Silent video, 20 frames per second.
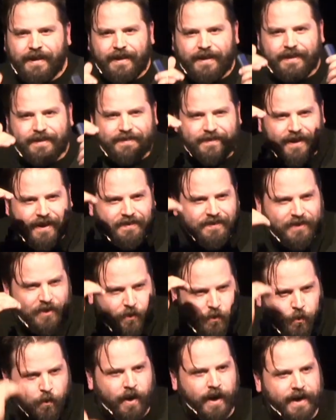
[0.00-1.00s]
it, it
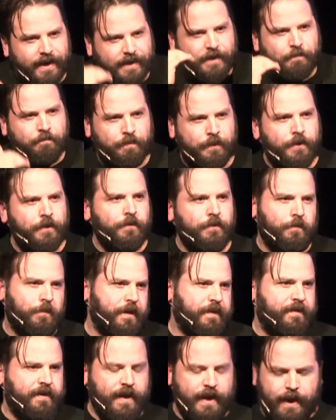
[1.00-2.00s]
doesn't quite compute
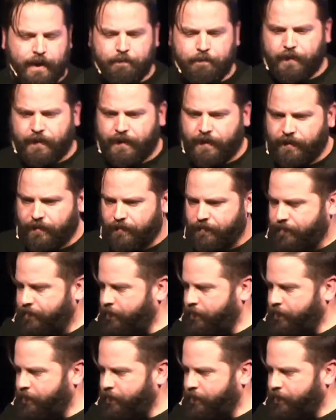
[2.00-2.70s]
what's happening